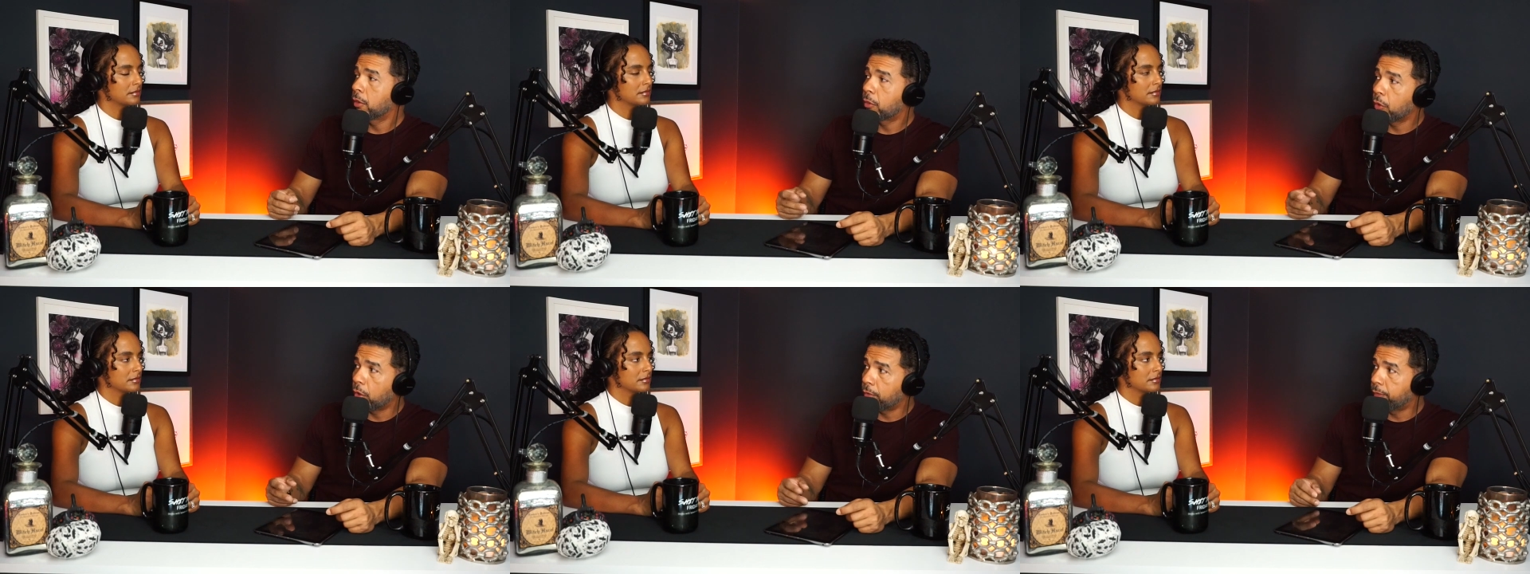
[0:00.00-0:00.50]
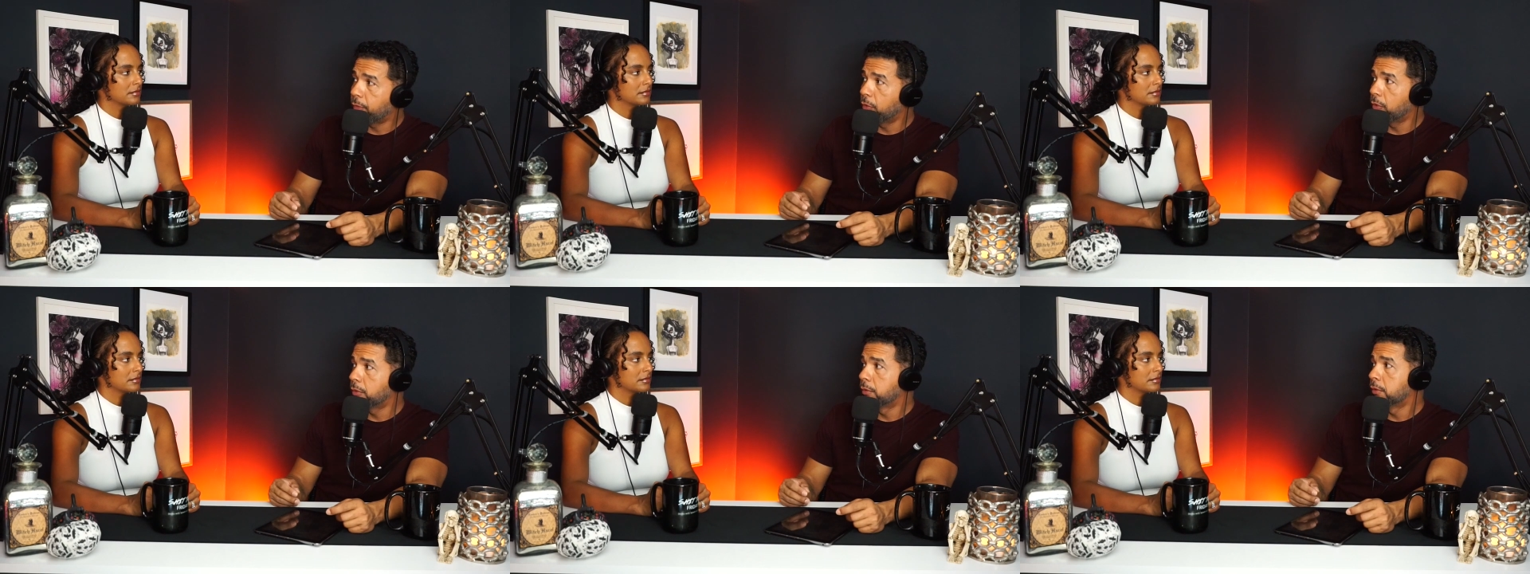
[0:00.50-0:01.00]

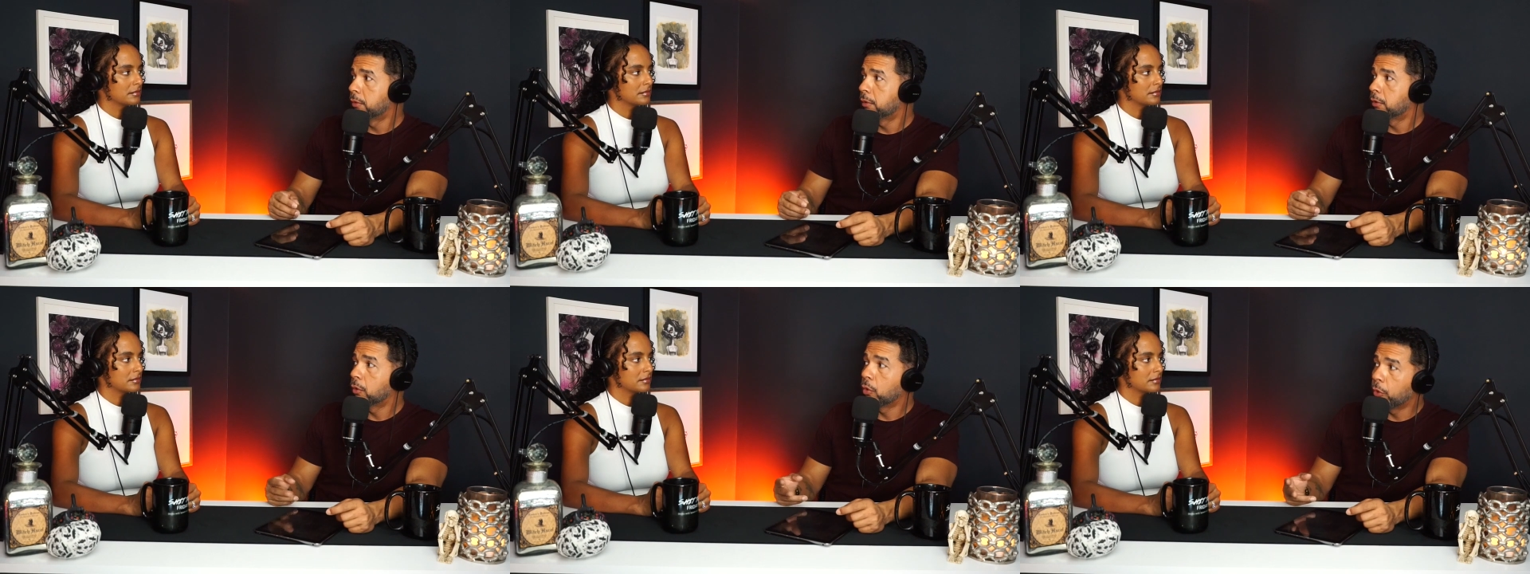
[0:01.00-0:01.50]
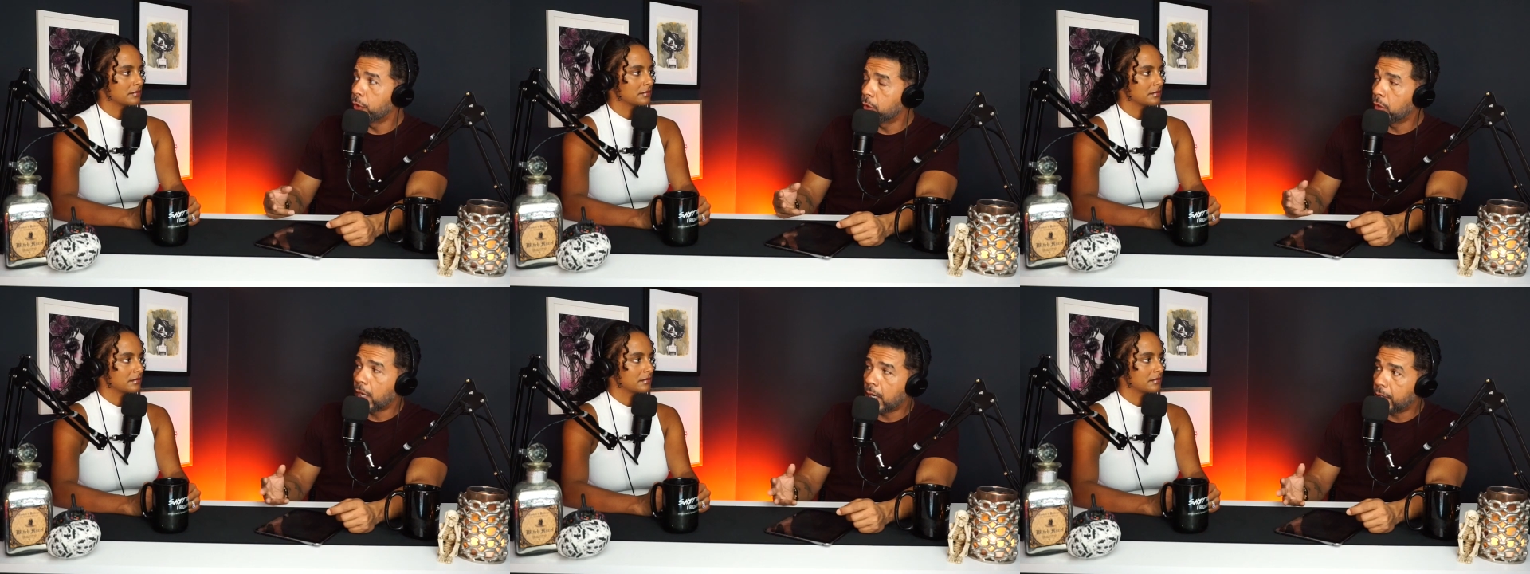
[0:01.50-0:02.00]
Speaker 1: thoughtful,
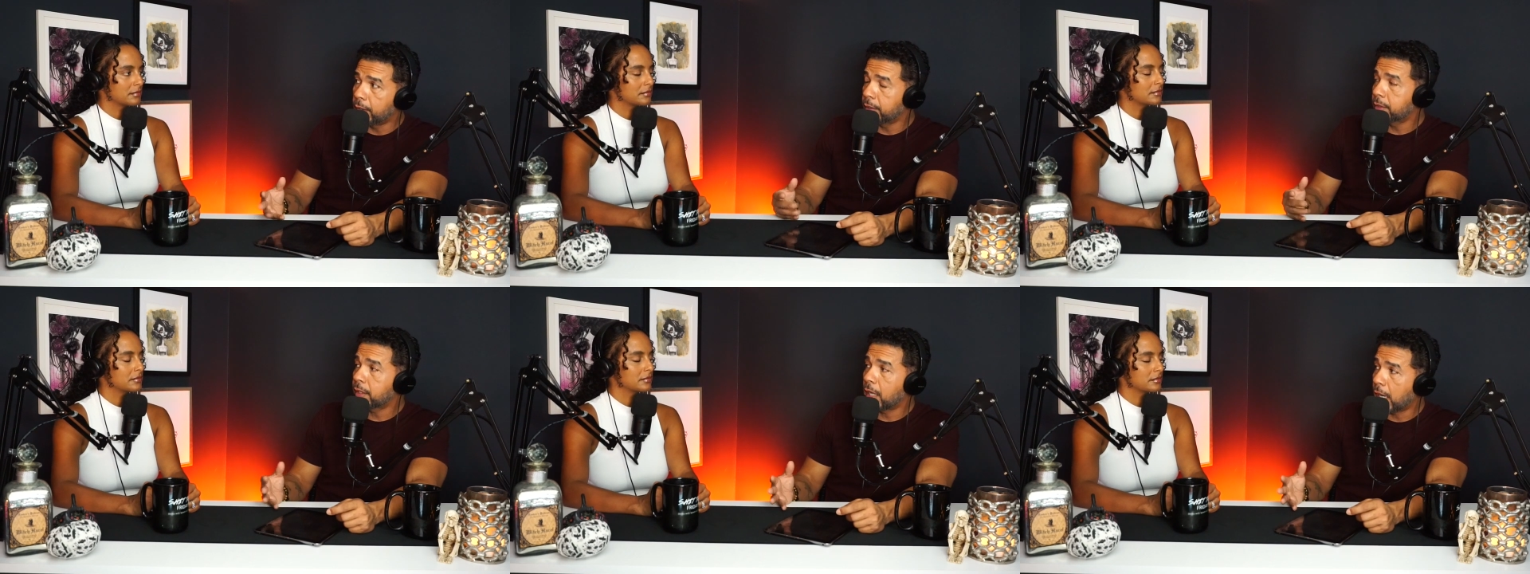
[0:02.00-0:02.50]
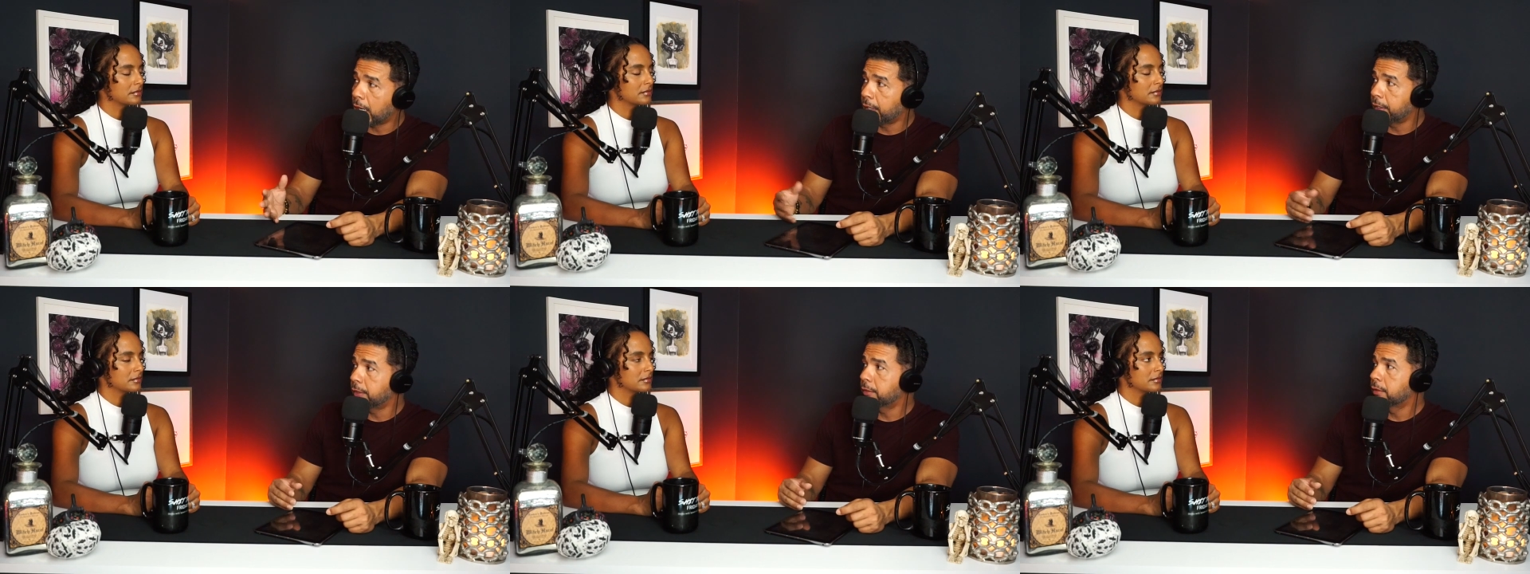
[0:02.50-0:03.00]
loyal, honest,
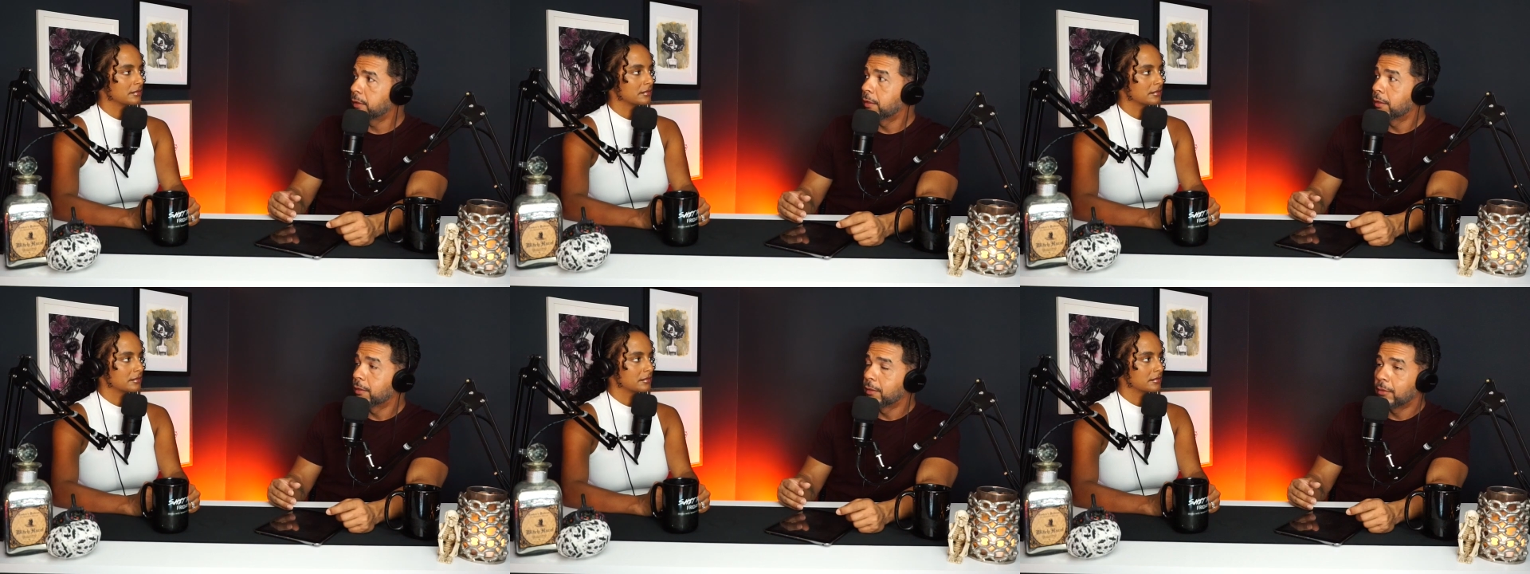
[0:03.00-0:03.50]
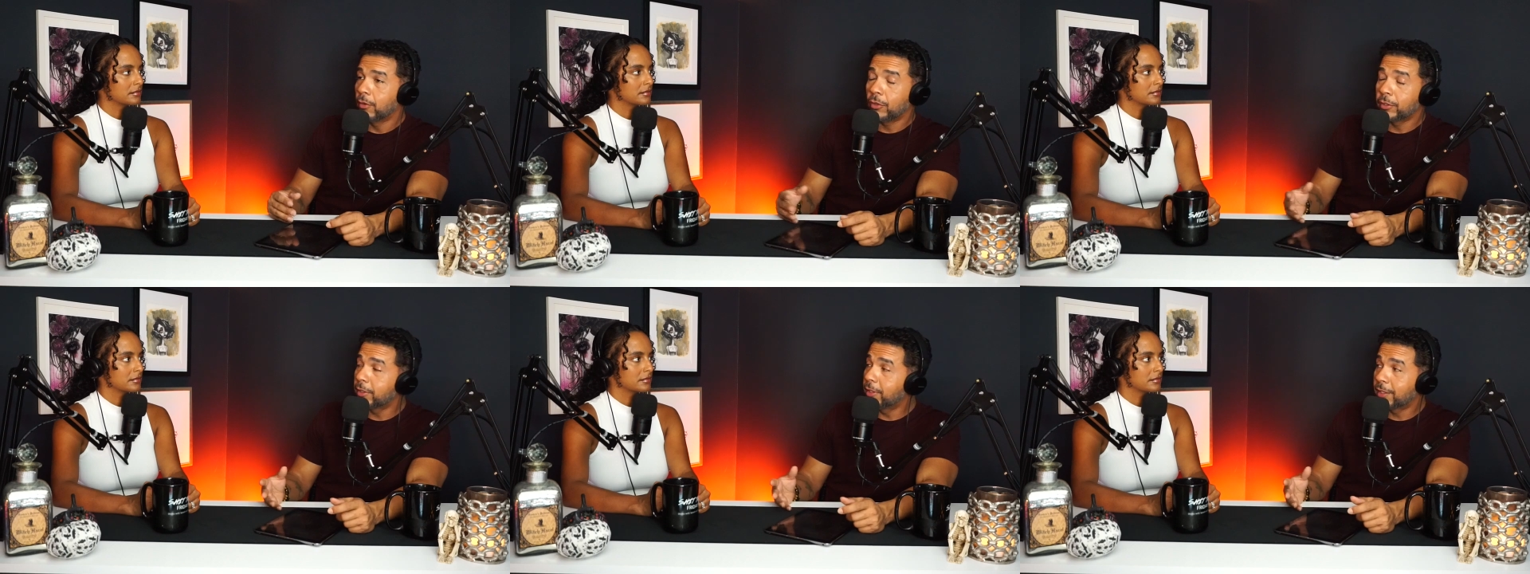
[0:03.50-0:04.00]
kind,
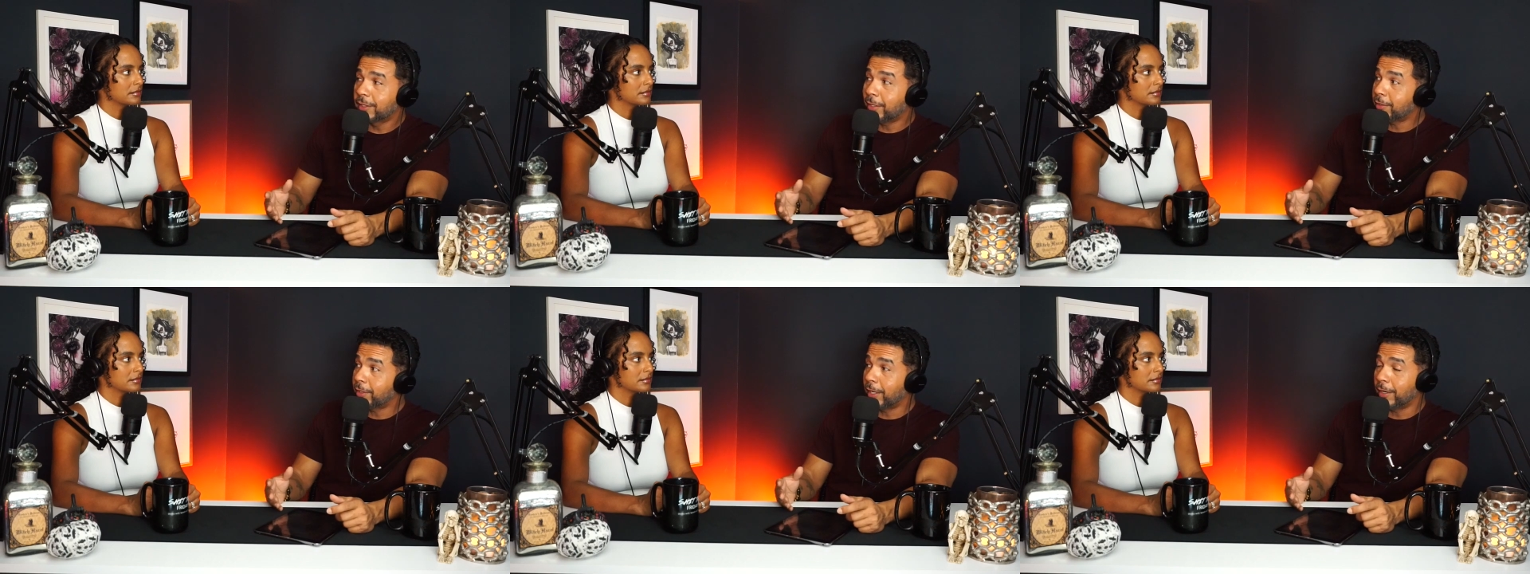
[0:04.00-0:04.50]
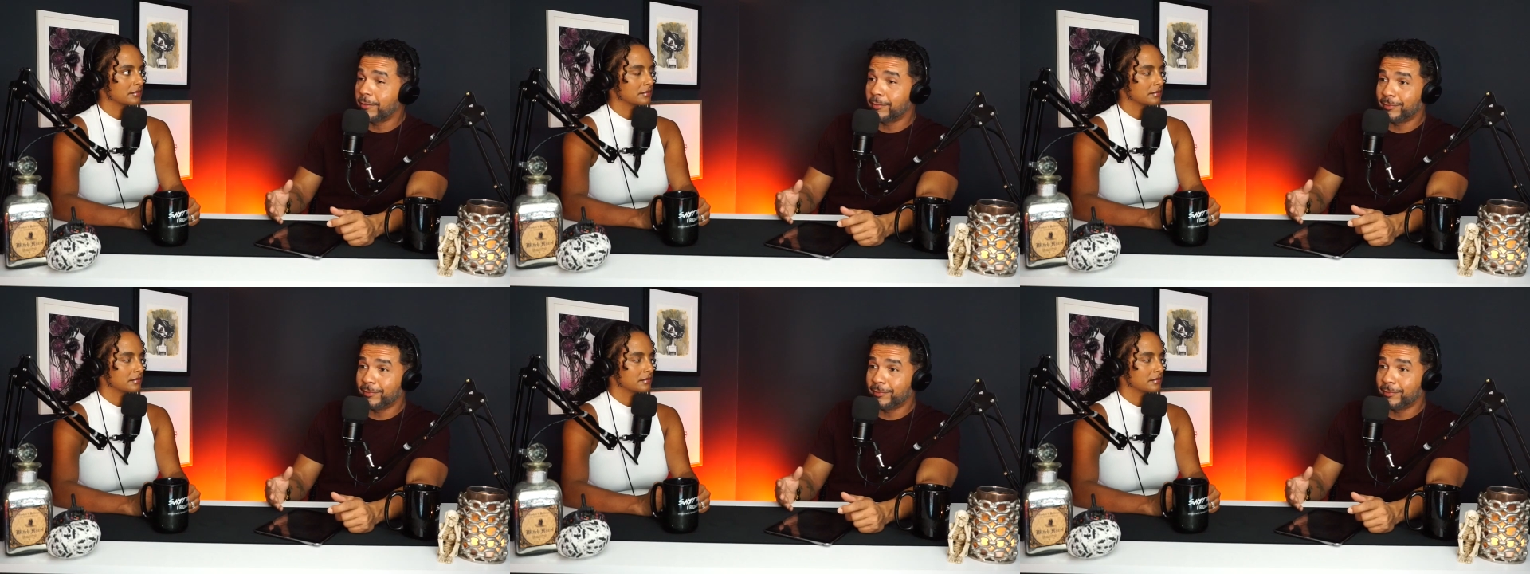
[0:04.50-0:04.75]
all of these things that